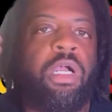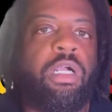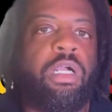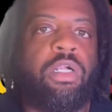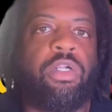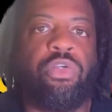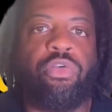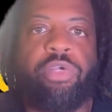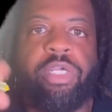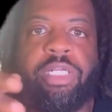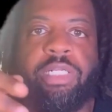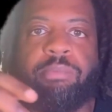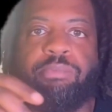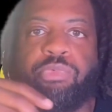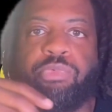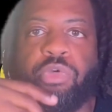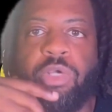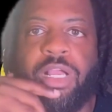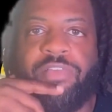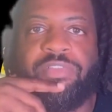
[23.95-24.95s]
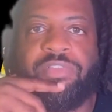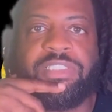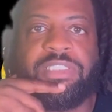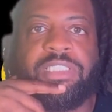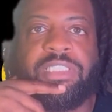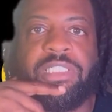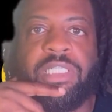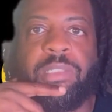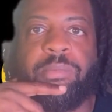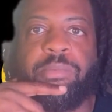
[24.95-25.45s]
a credit
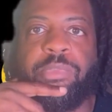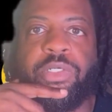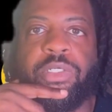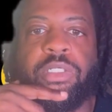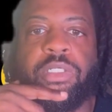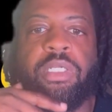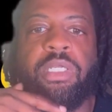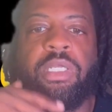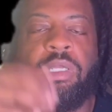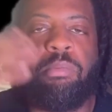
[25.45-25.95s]
privacy number,